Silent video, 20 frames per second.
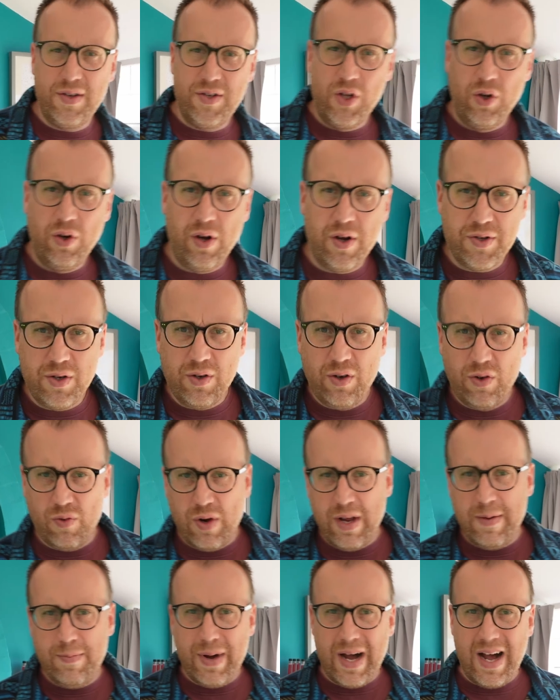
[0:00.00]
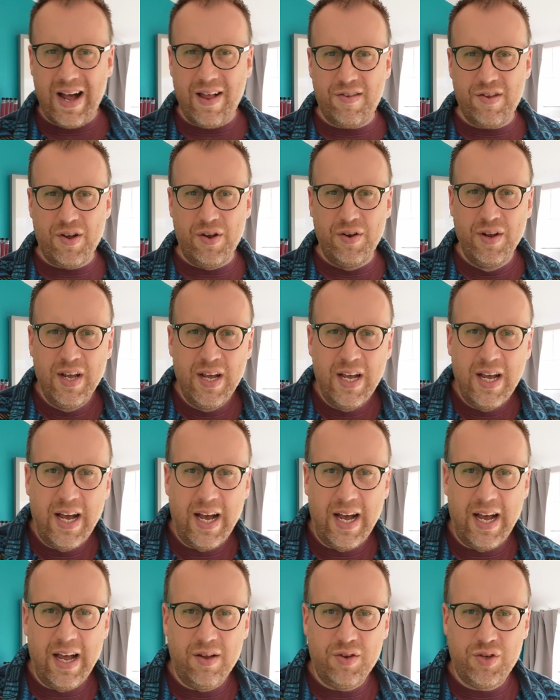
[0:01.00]
still got some green parts on,
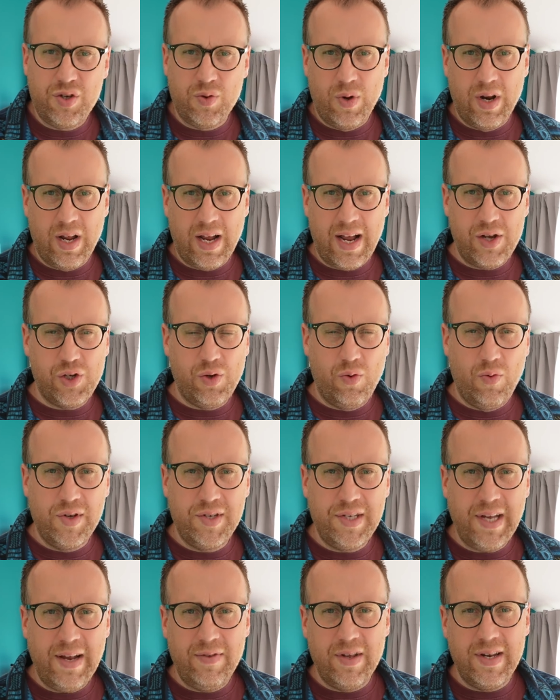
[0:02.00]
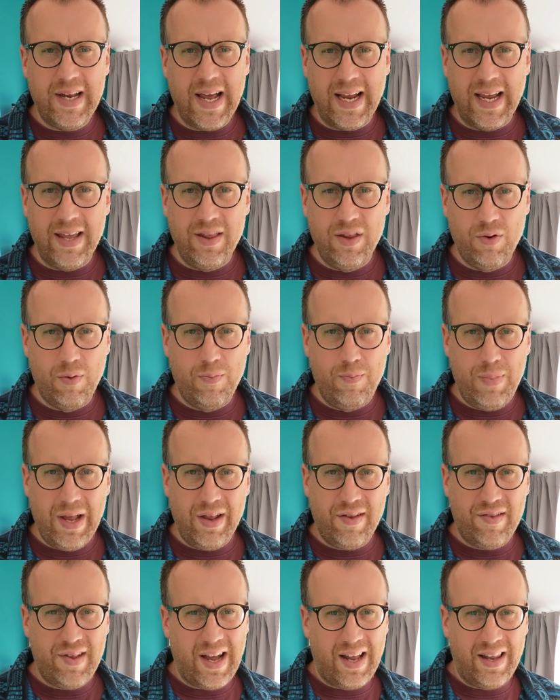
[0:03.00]
so when I actually received the decking, there were
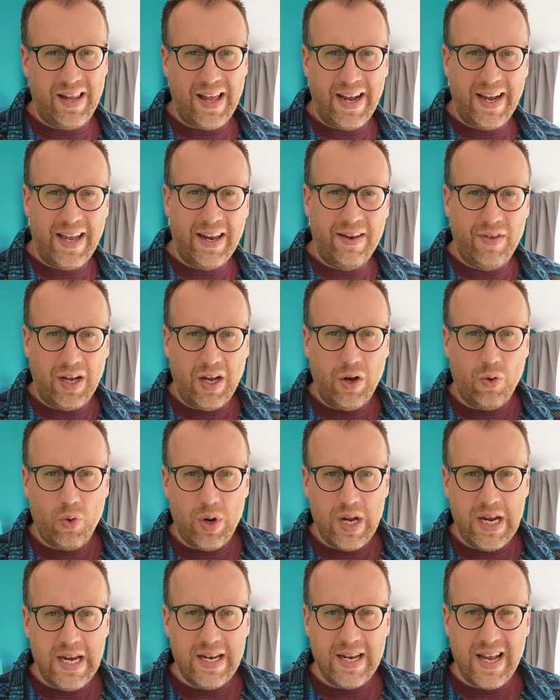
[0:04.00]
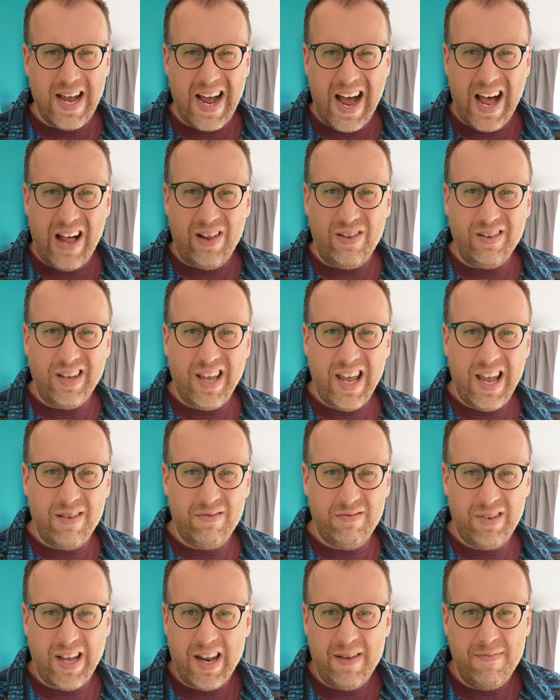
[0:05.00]
bits that had like kind of a green algae,
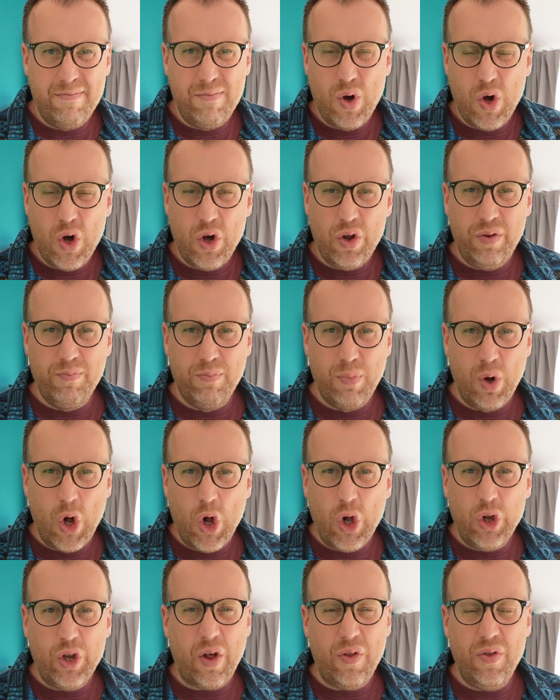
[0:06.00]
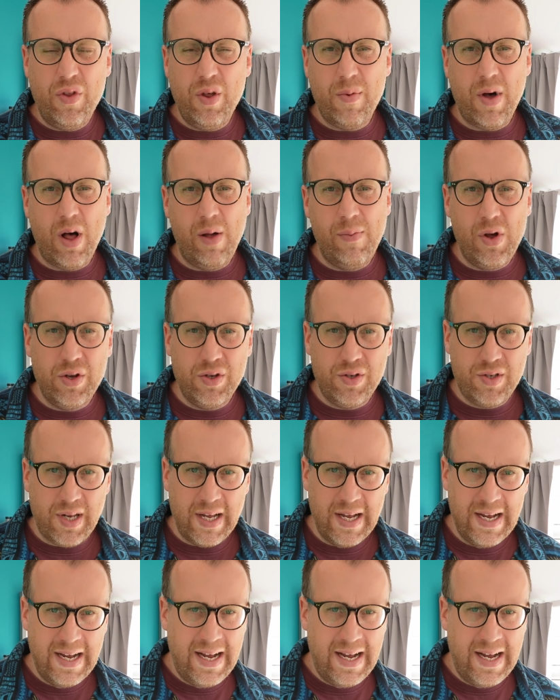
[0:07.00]
kind of mould on them almost.